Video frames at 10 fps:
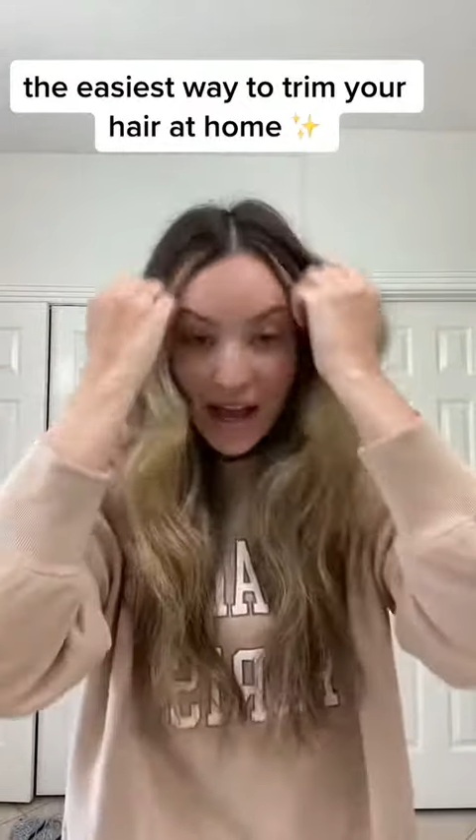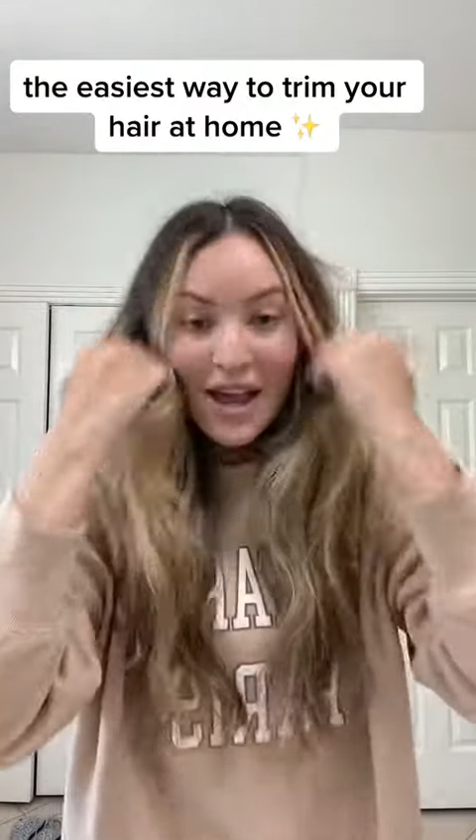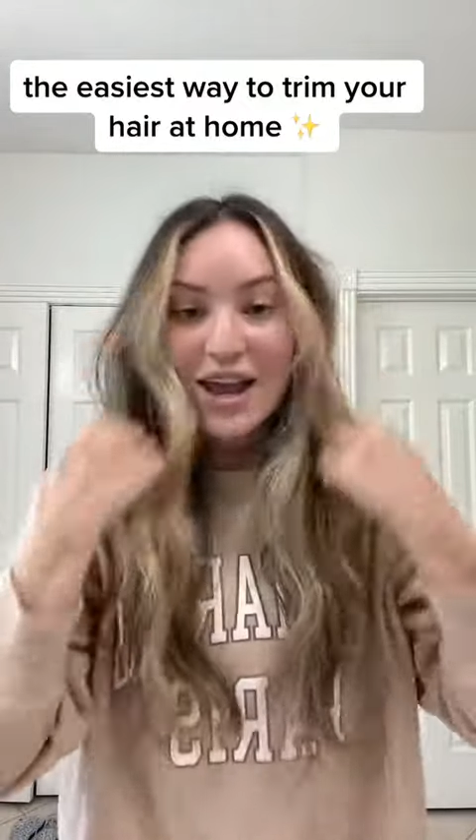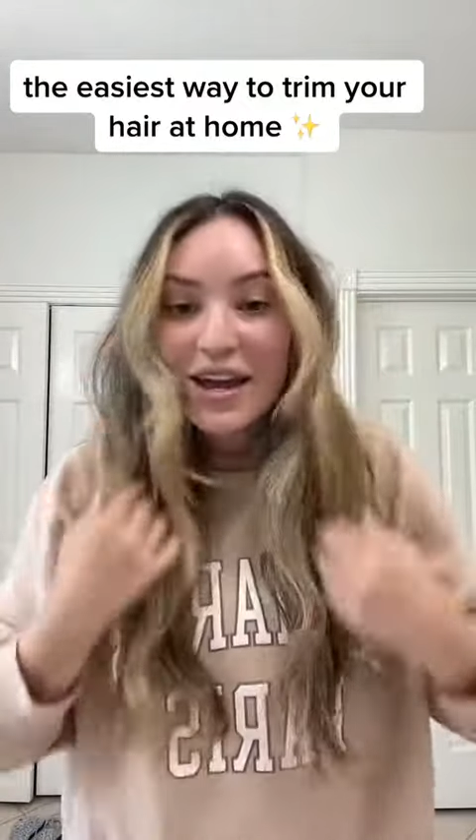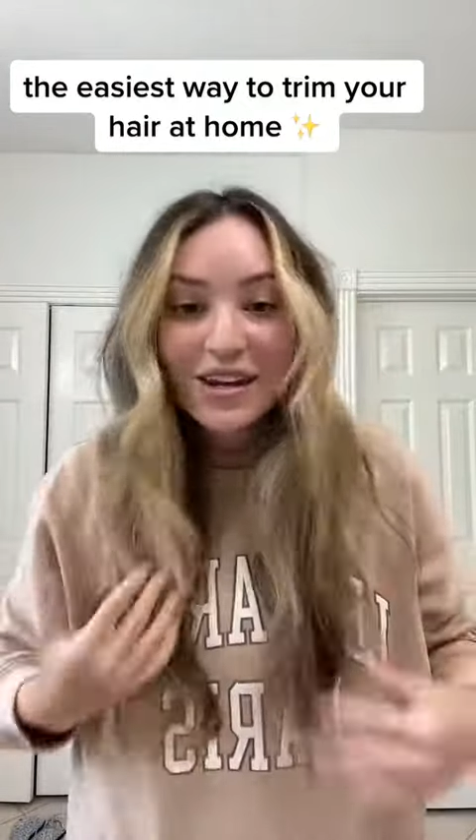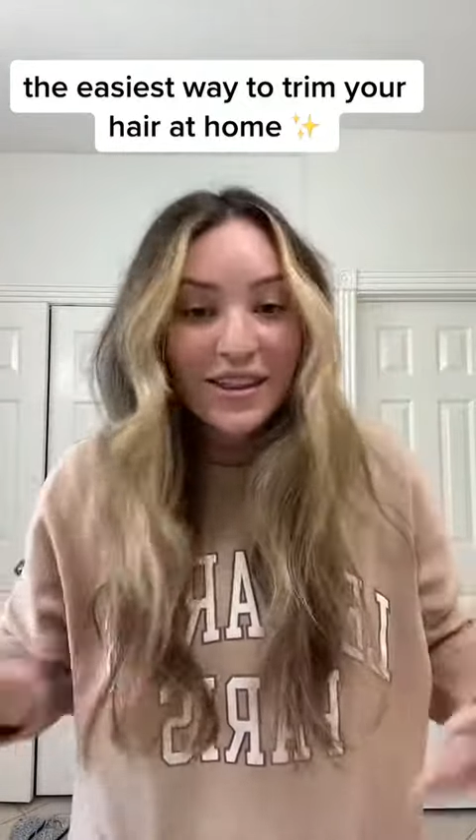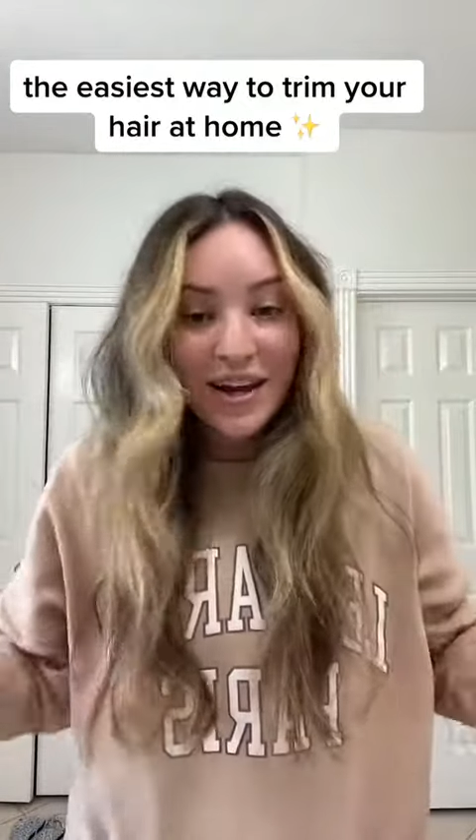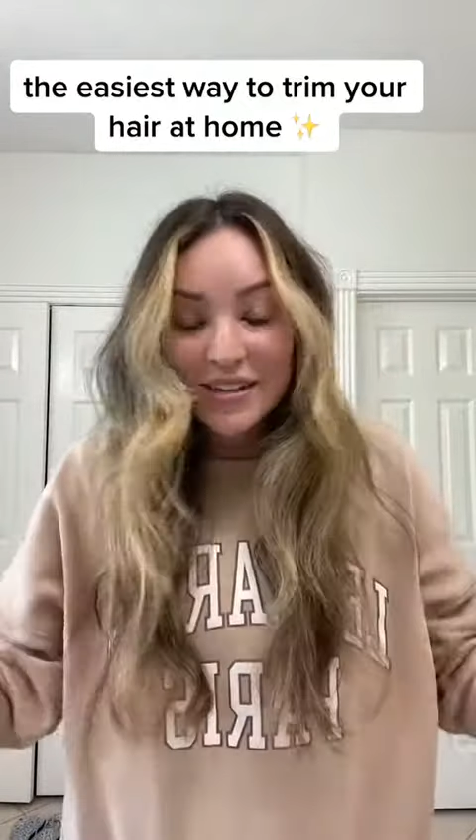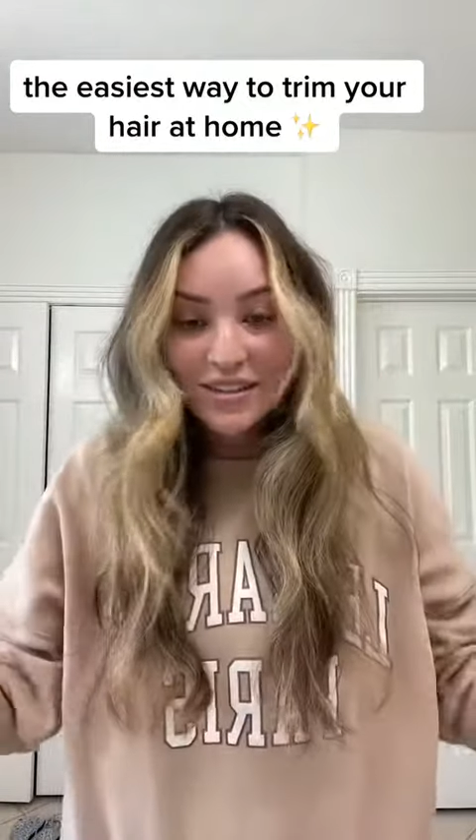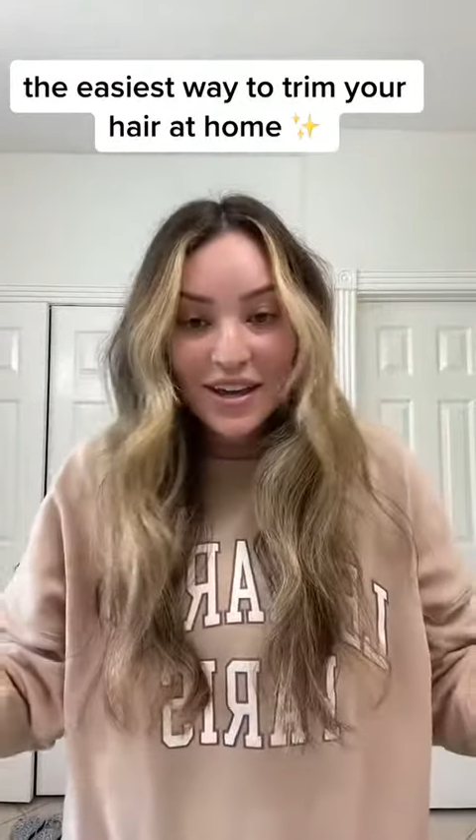And
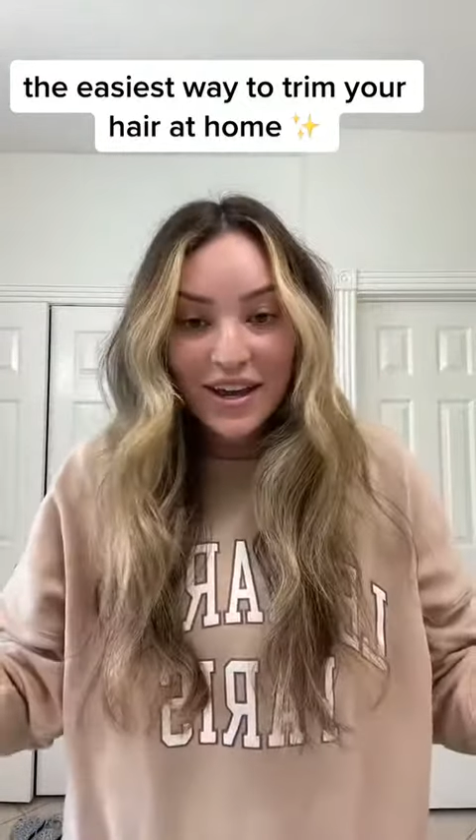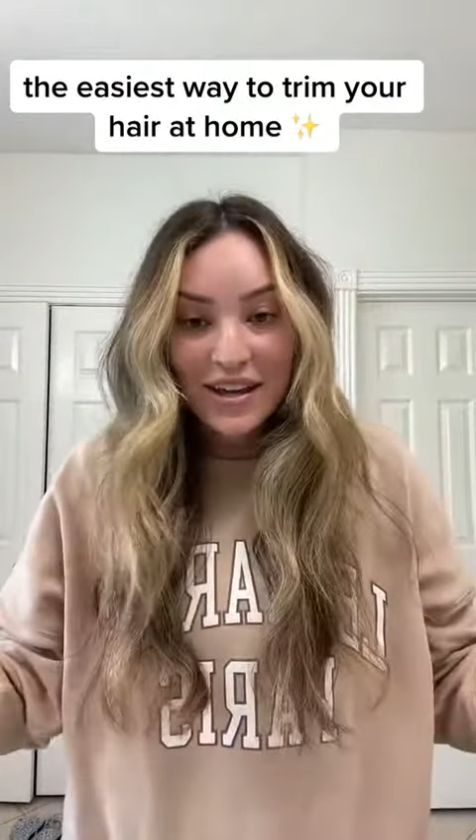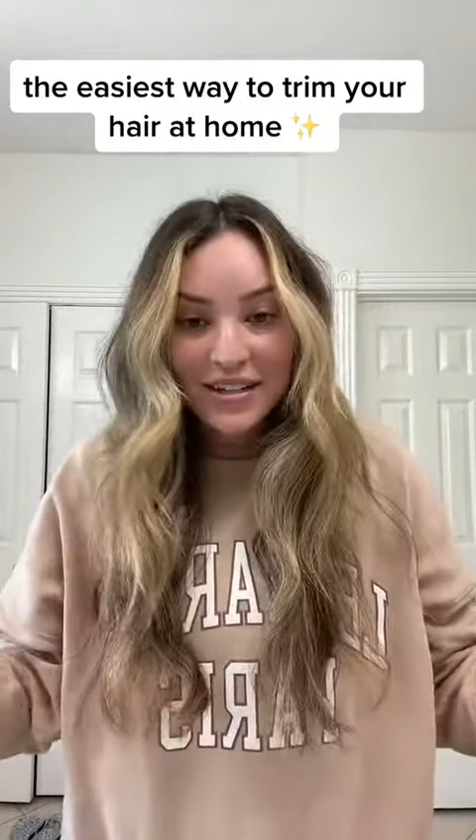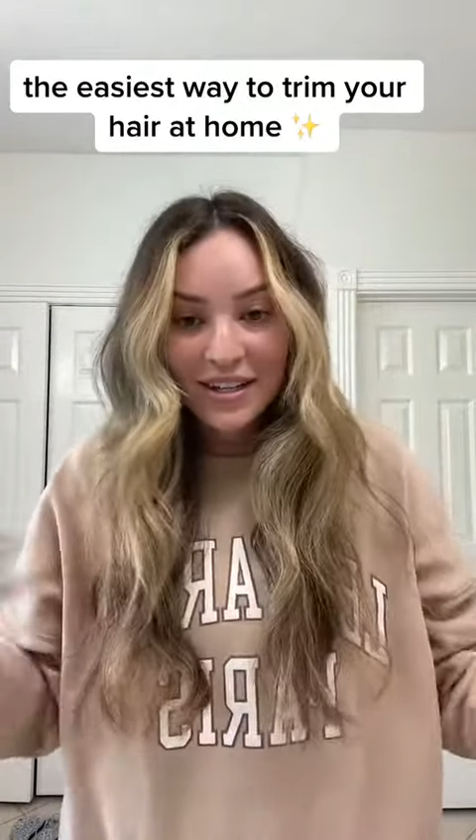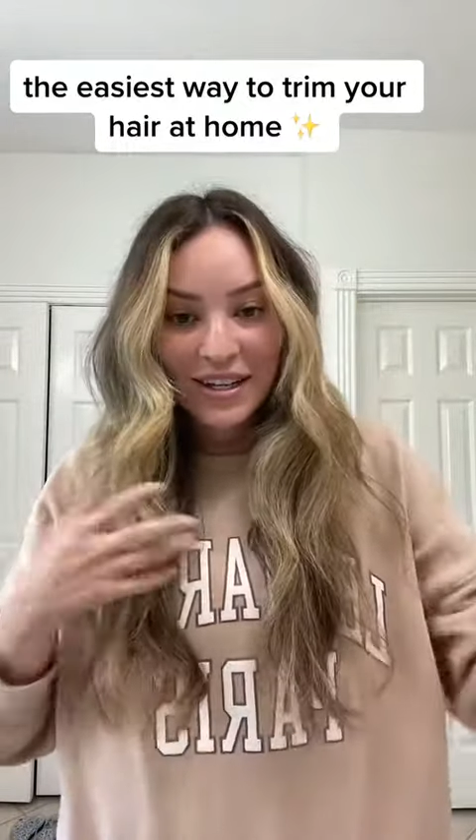that's it.